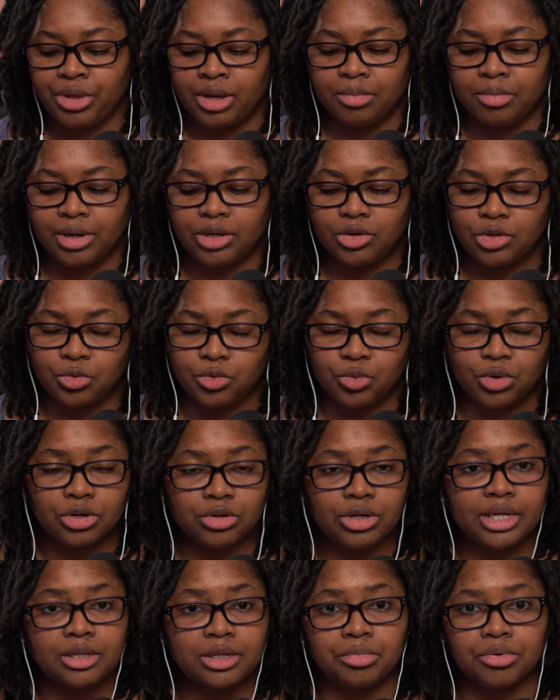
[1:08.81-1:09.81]
But you want to
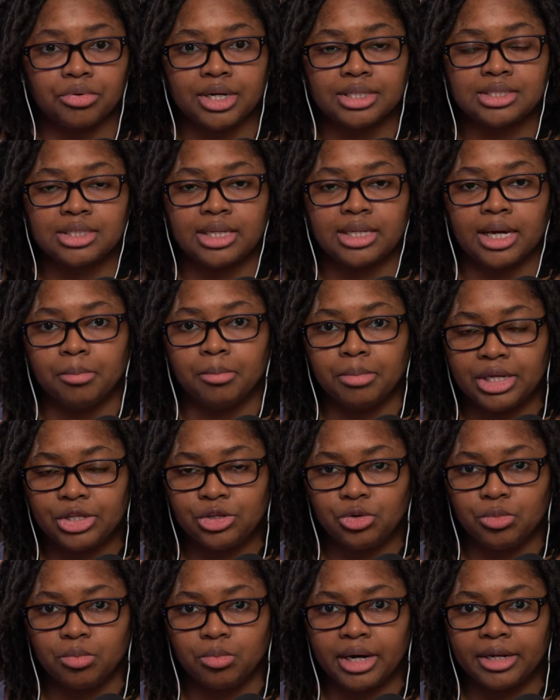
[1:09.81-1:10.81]
go ahead and press that
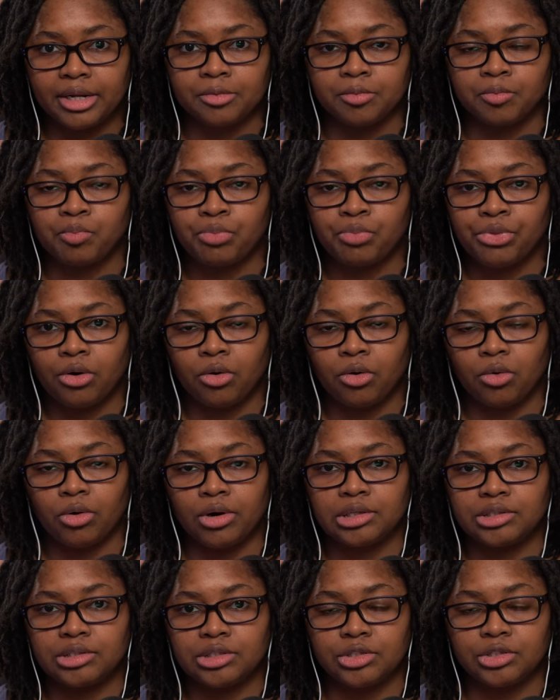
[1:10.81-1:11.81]
menu button
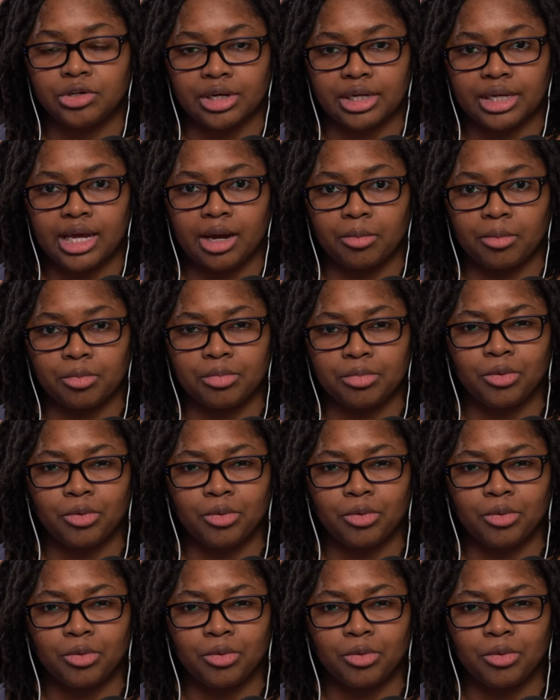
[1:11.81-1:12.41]
on your camera.